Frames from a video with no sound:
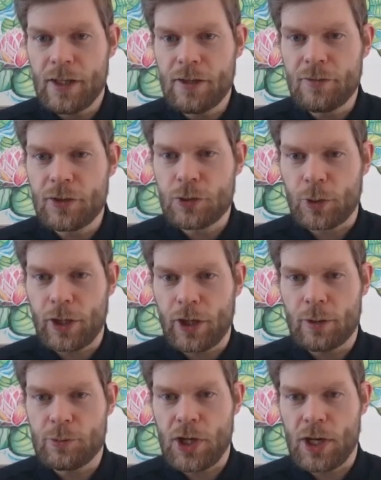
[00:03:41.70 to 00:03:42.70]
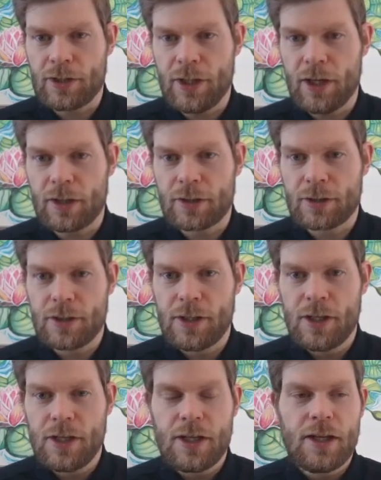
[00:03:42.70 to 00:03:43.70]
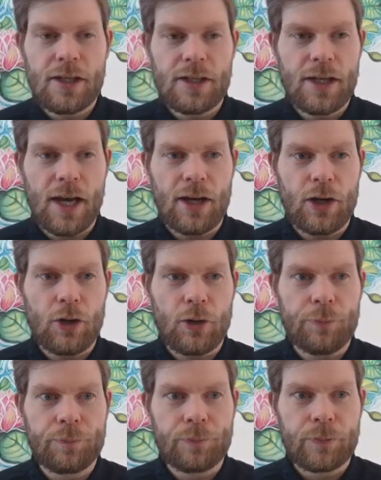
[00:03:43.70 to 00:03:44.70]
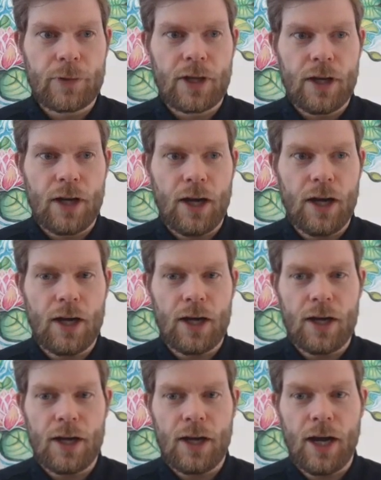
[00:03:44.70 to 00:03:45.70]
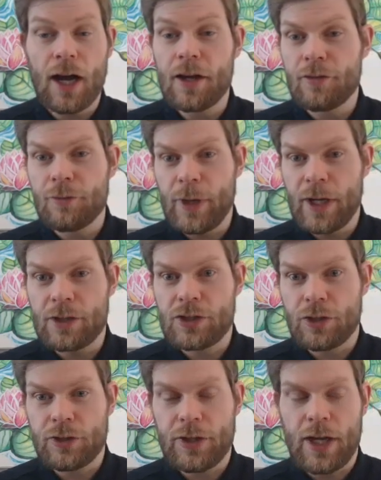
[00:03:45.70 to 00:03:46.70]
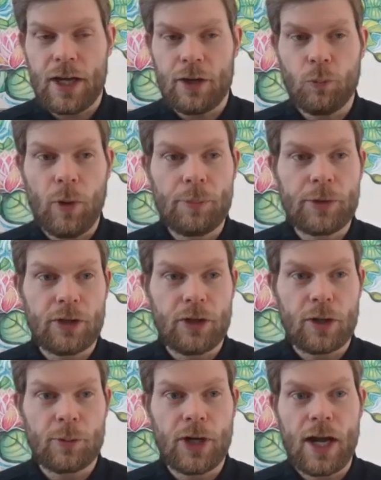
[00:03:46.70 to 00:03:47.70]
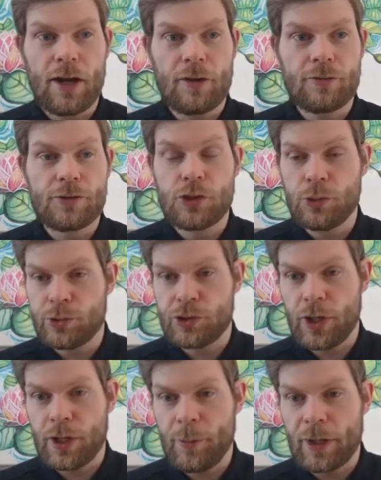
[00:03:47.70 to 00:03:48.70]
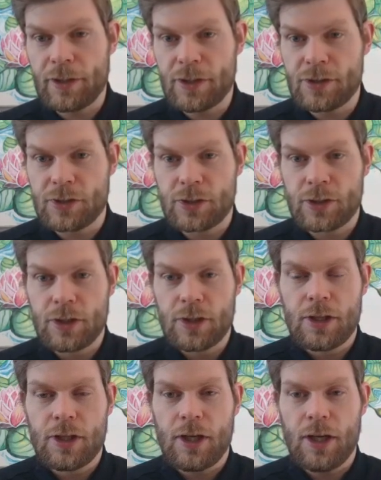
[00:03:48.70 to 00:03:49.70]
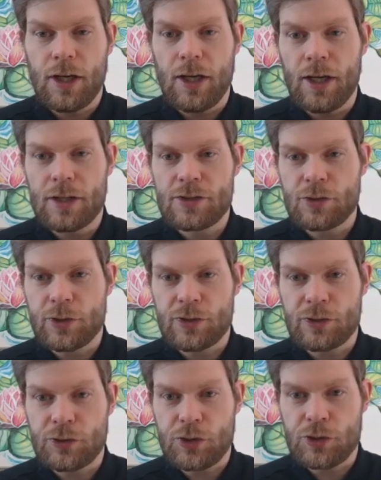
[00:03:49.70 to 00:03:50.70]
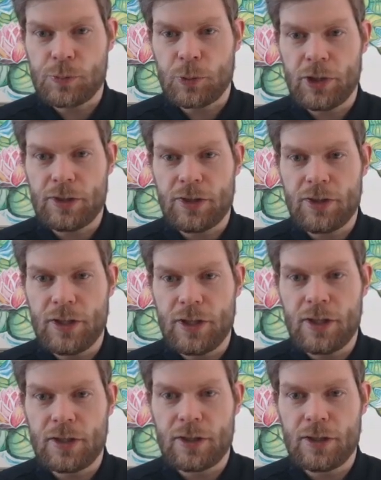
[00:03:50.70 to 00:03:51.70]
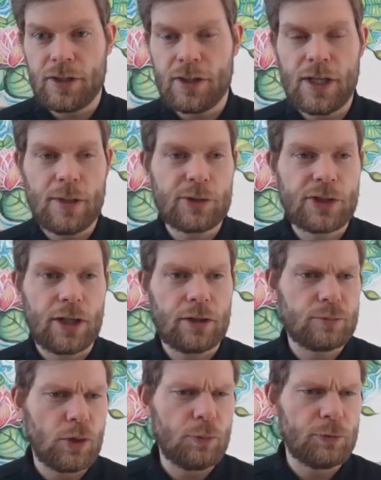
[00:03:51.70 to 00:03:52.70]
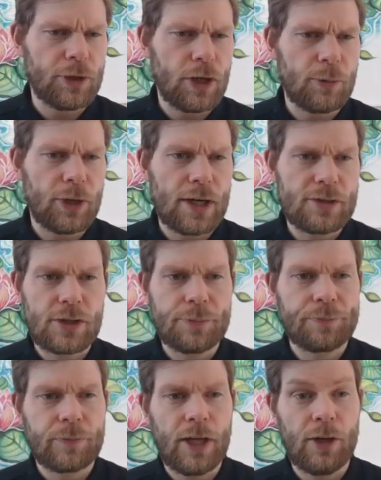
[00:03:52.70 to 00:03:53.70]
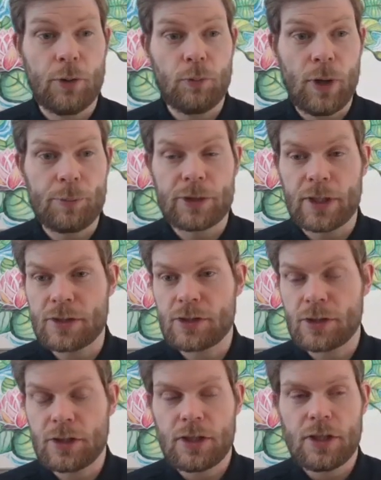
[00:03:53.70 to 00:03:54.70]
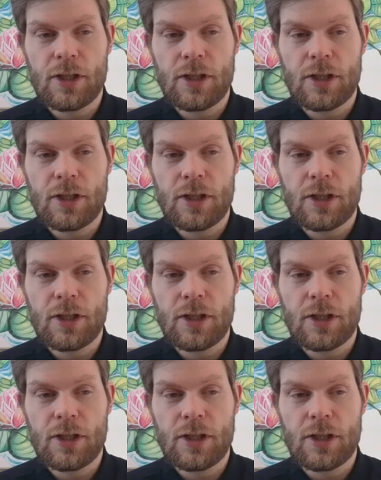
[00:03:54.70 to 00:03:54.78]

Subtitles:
inventory object there. Now, I've made sure that weapon and armor have 2 string methods. So this will just print the name and title. Hopefully armor has it. Anyway, weapon does.